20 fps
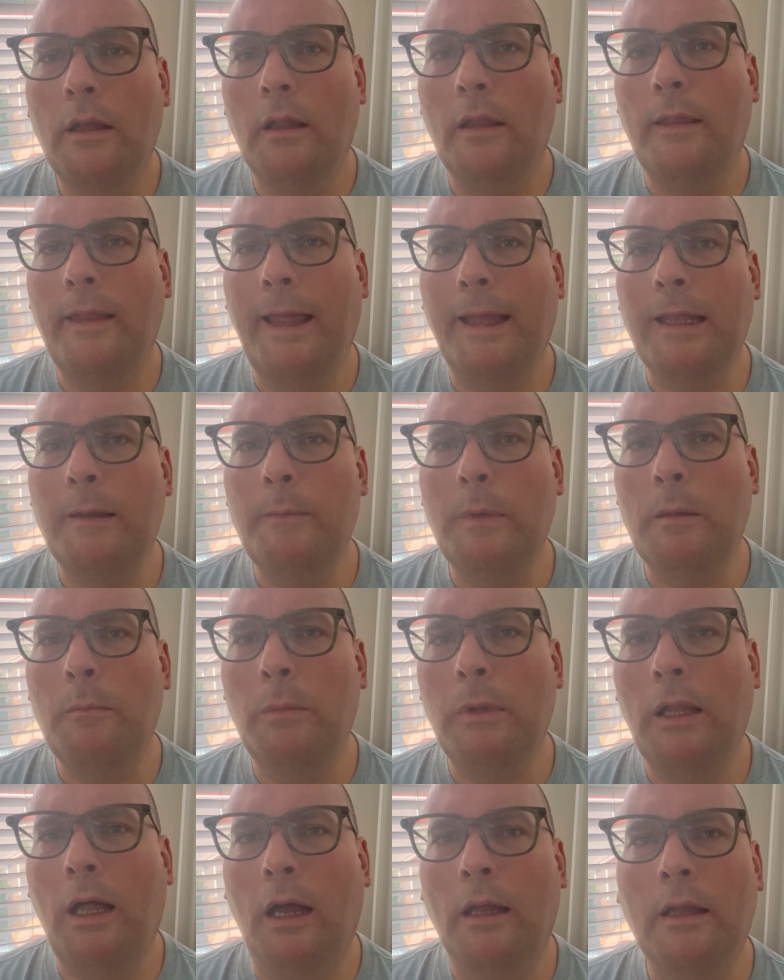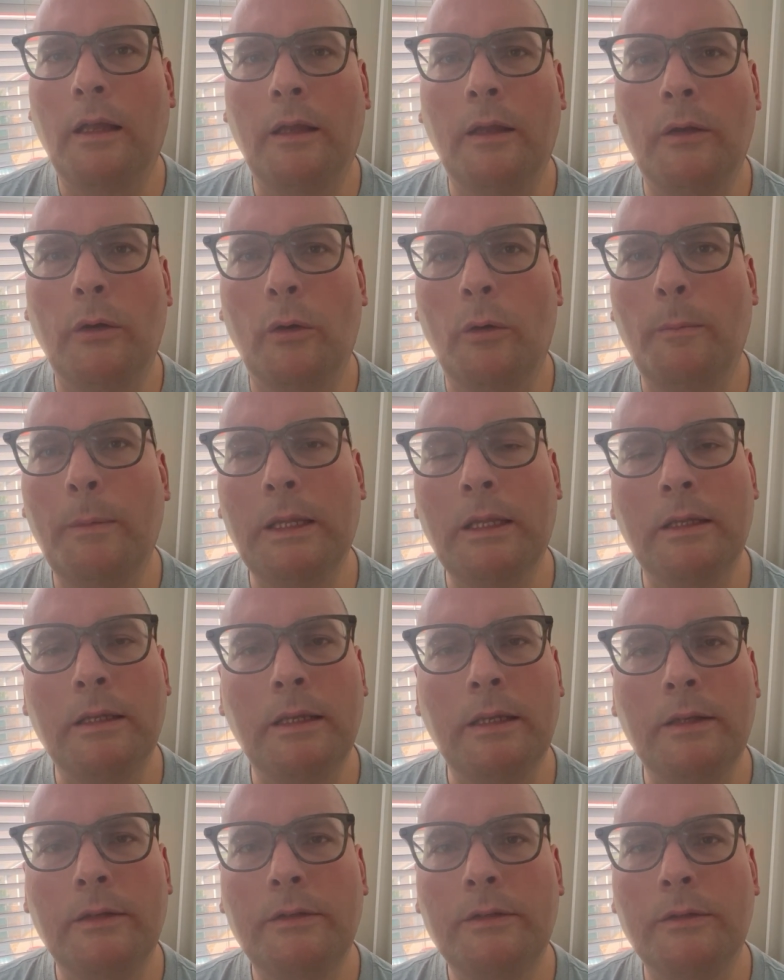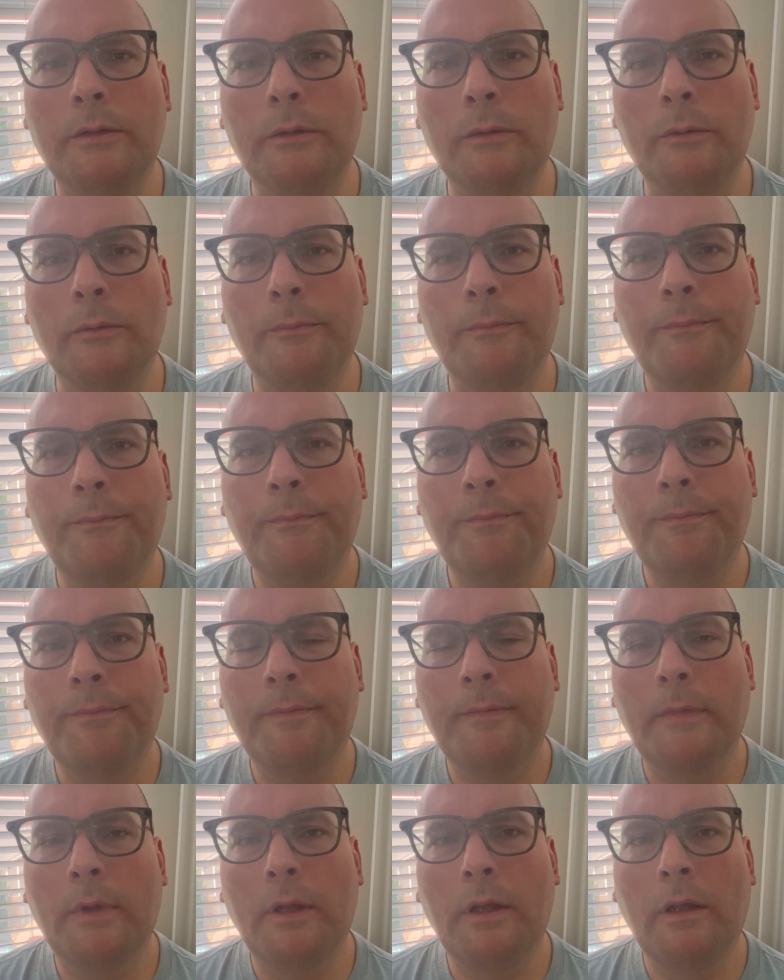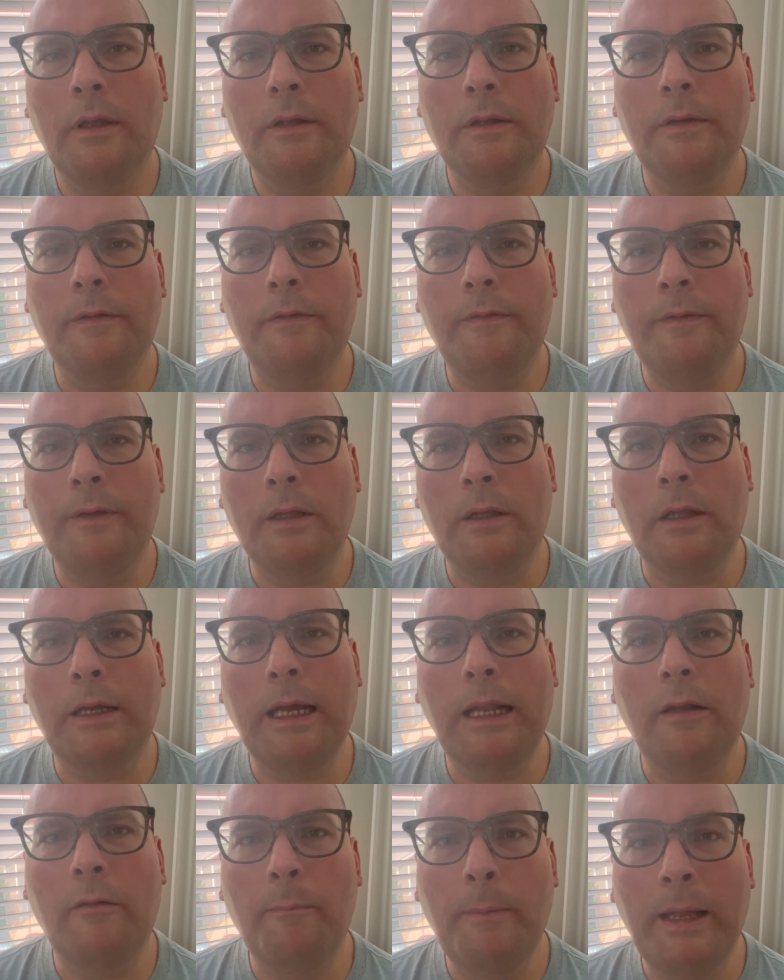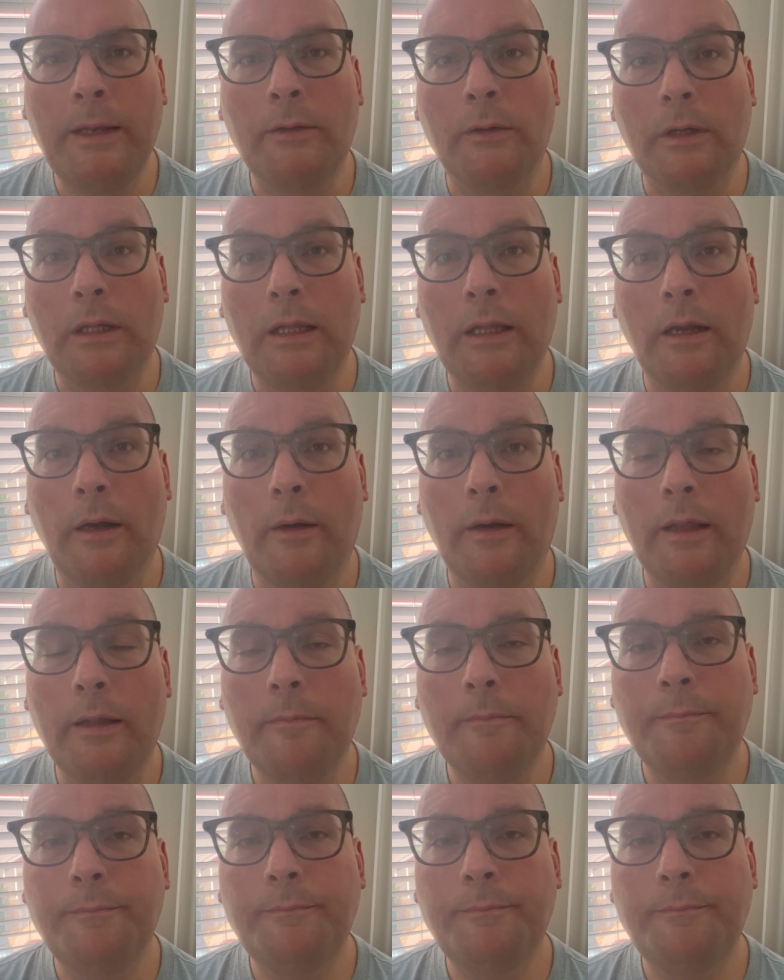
that can be blocking your ability to feel a kind of mental clarity.